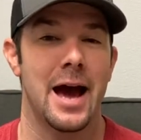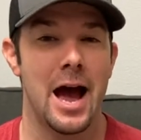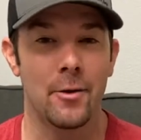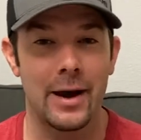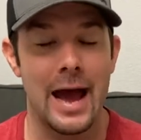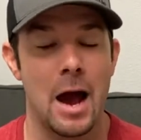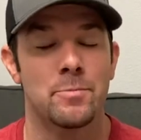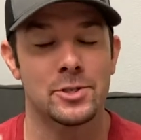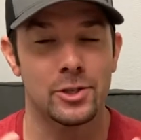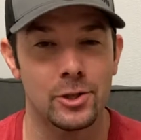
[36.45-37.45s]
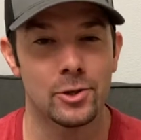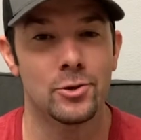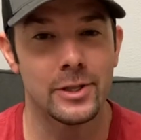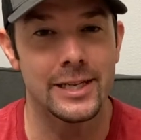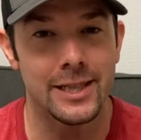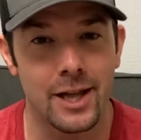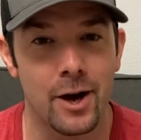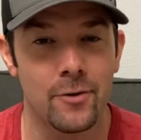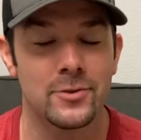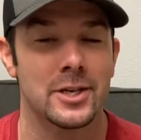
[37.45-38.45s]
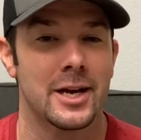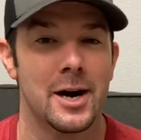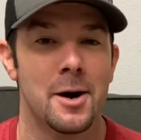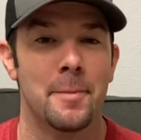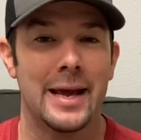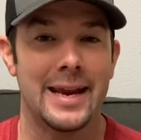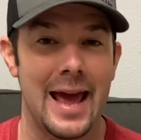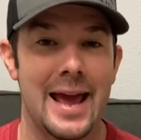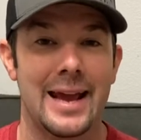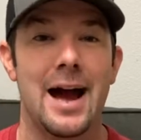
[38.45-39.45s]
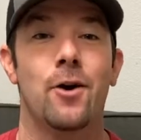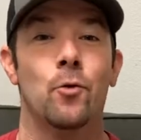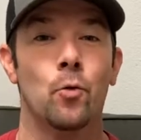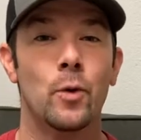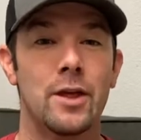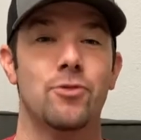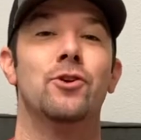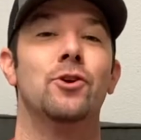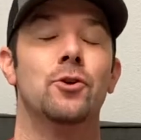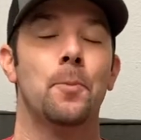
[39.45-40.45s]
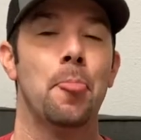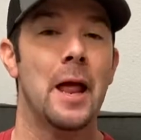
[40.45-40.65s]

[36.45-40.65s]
I would absolutely love to come and hang out with you.